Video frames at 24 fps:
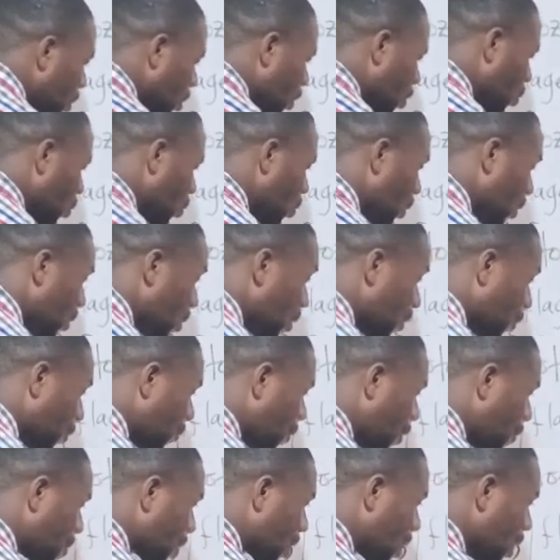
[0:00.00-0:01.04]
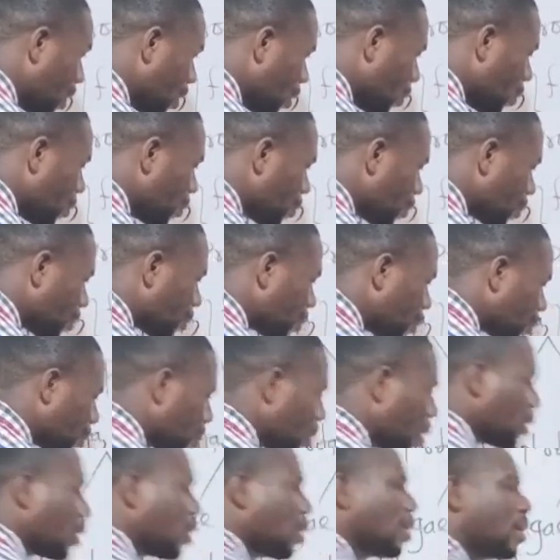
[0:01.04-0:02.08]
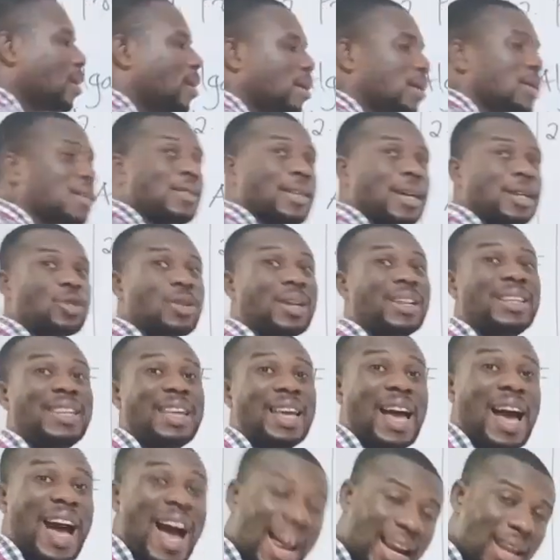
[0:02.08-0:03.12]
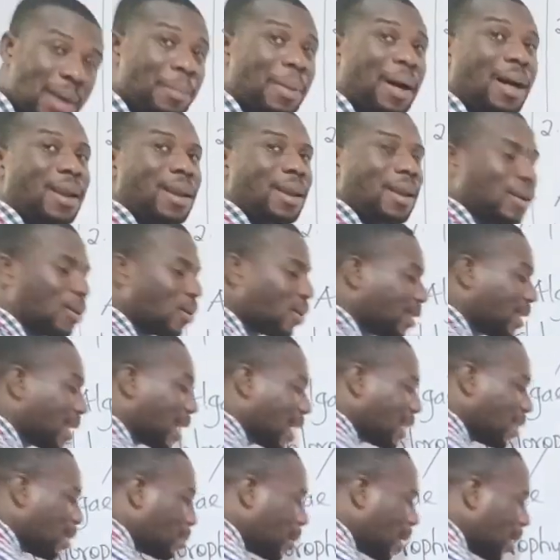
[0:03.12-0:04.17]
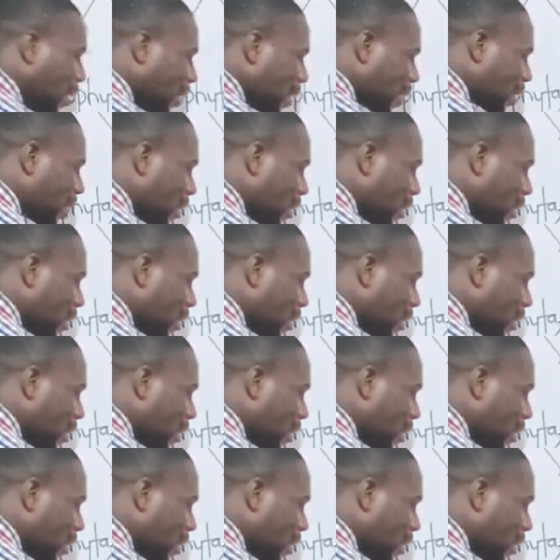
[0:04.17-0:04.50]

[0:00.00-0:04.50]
so the fifth kingdom is actually the animal or the animalia